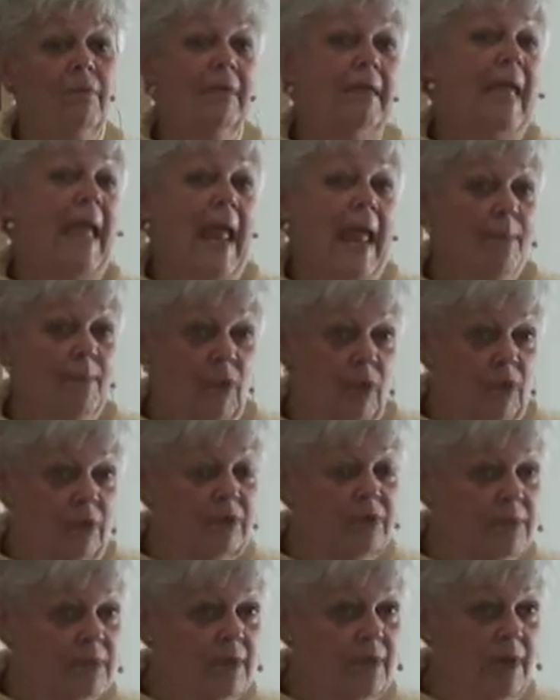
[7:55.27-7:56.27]

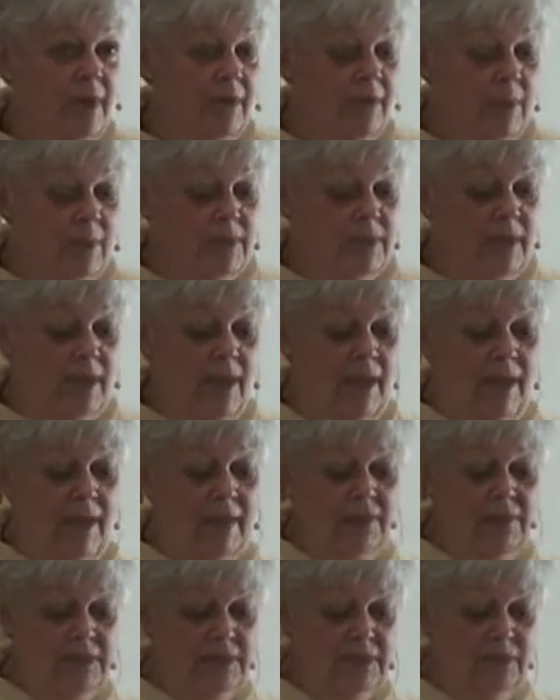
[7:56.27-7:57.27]
camels in the
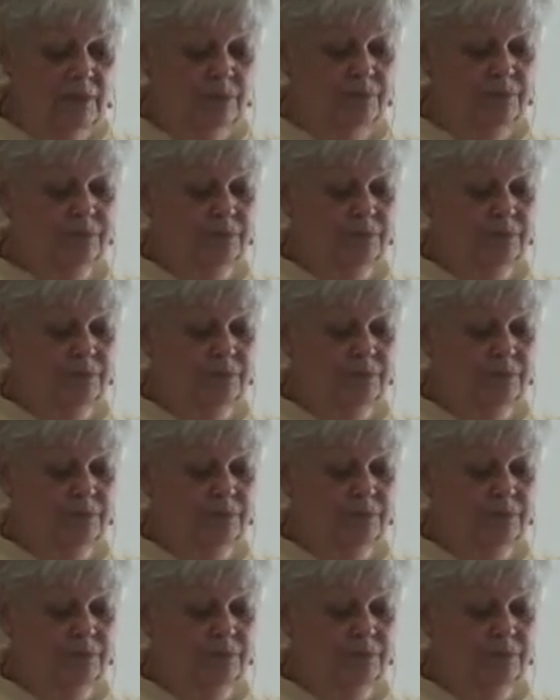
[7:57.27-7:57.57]
text.